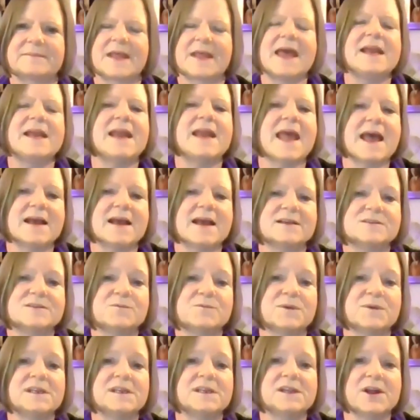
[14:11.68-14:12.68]
And as
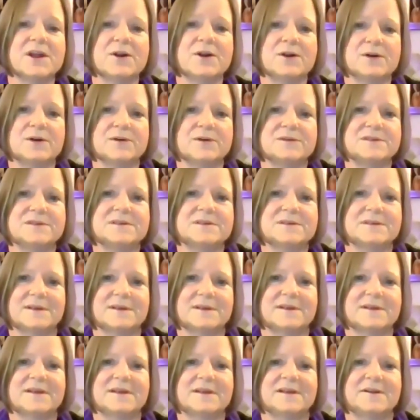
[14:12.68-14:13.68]
we learned,
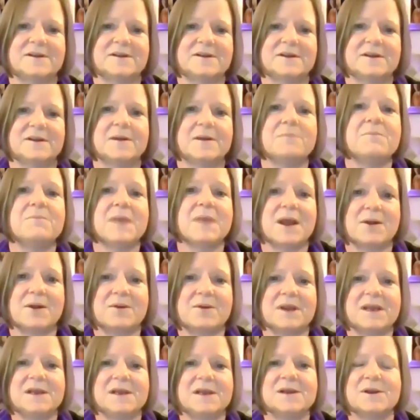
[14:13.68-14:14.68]

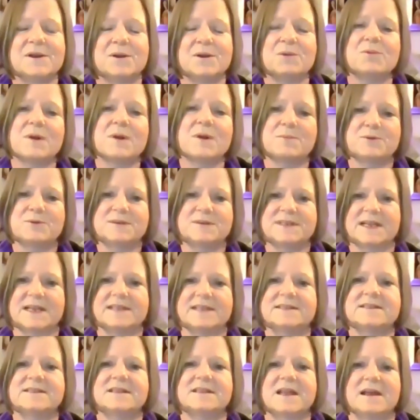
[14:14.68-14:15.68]
Mary
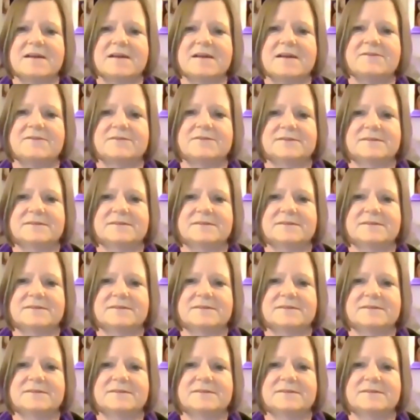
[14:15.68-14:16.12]
represents love.